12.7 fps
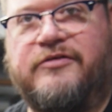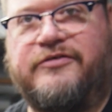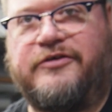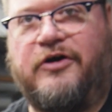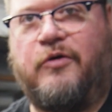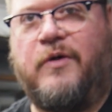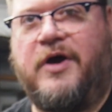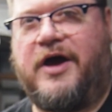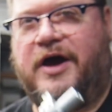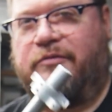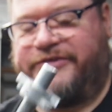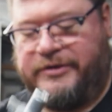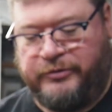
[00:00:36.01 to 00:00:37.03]
So
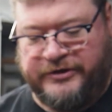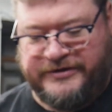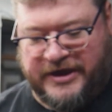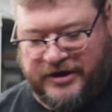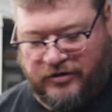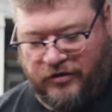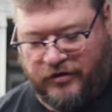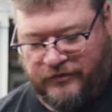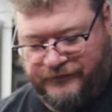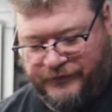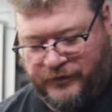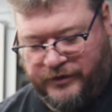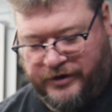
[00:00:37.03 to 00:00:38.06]
I was able to take all
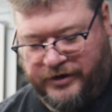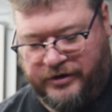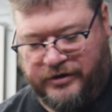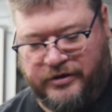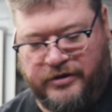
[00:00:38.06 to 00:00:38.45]
4